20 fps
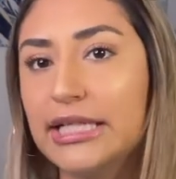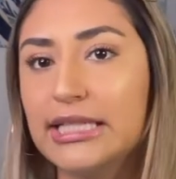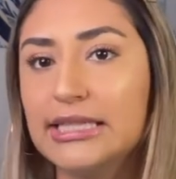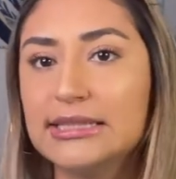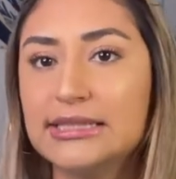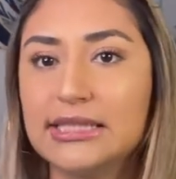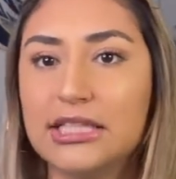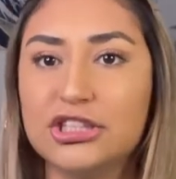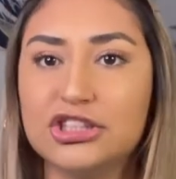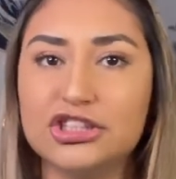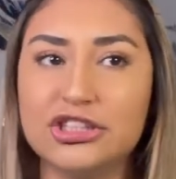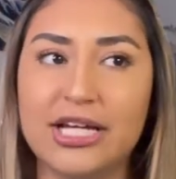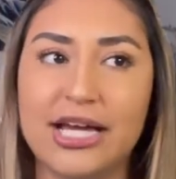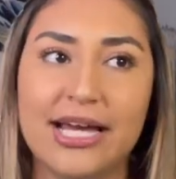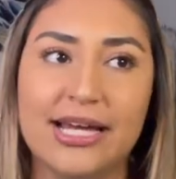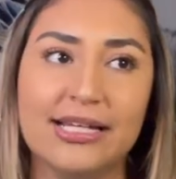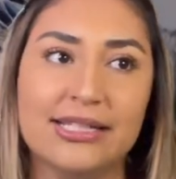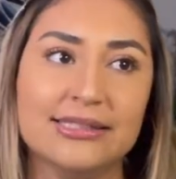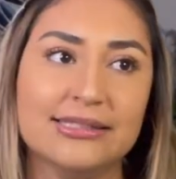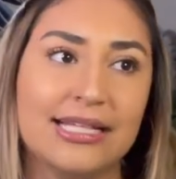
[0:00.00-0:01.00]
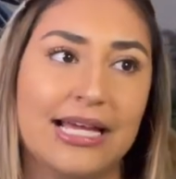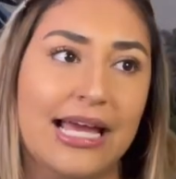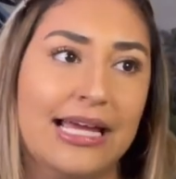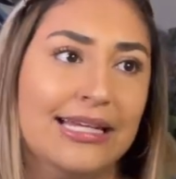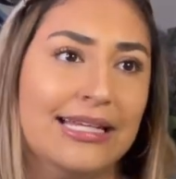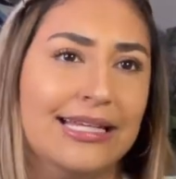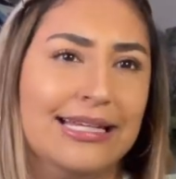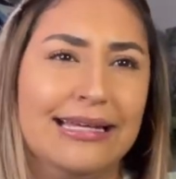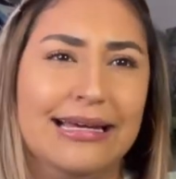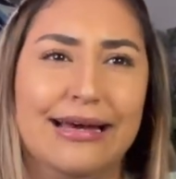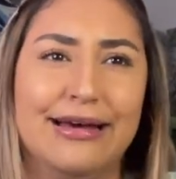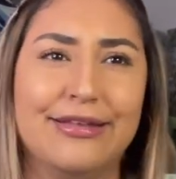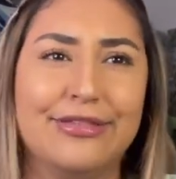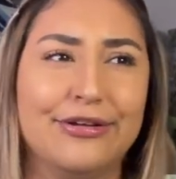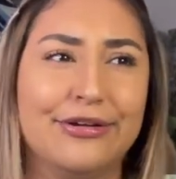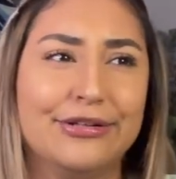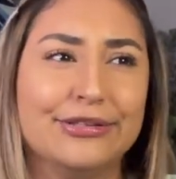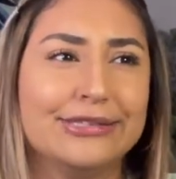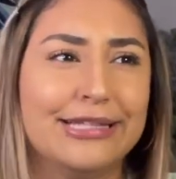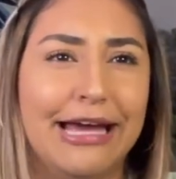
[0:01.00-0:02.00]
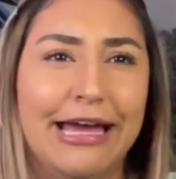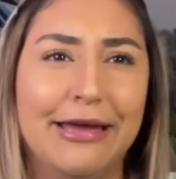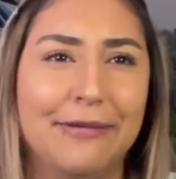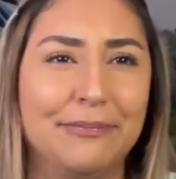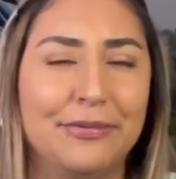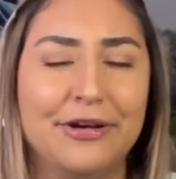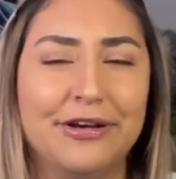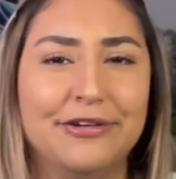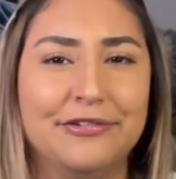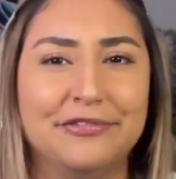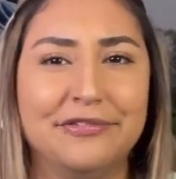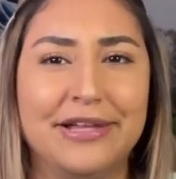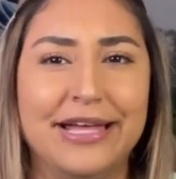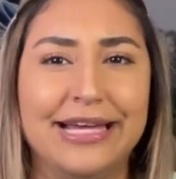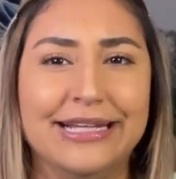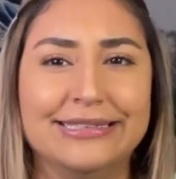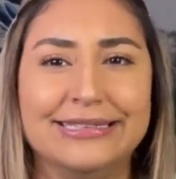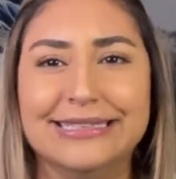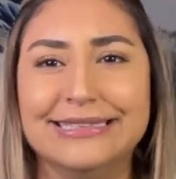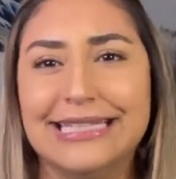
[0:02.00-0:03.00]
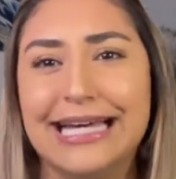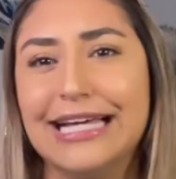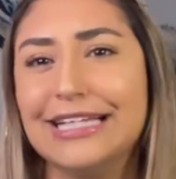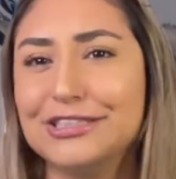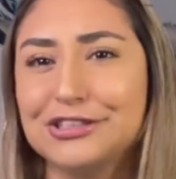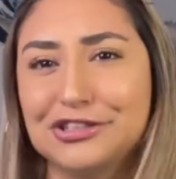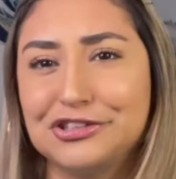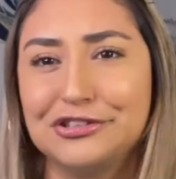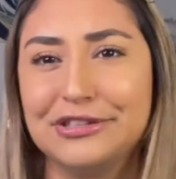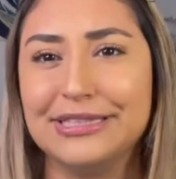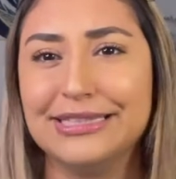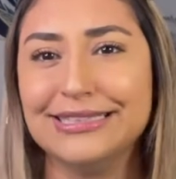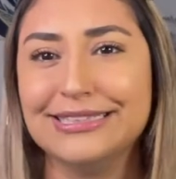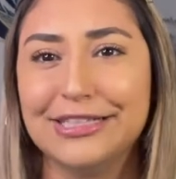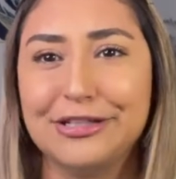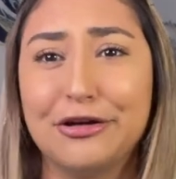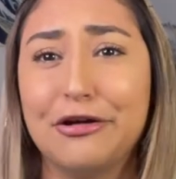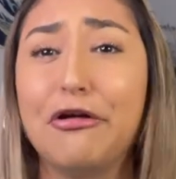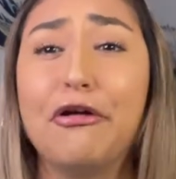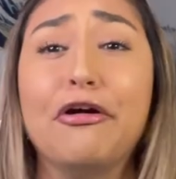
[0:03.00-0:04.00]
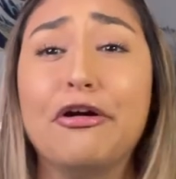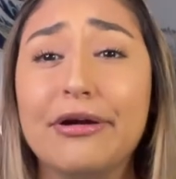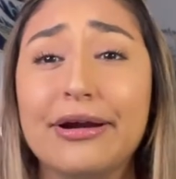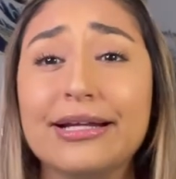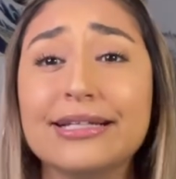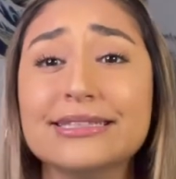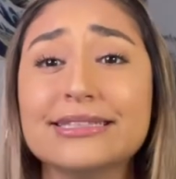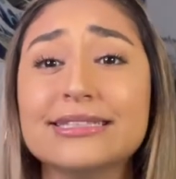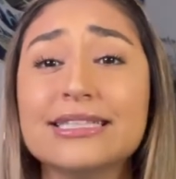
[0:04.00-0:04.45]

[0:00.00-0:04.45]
such as any other type of like disastrous occurrence.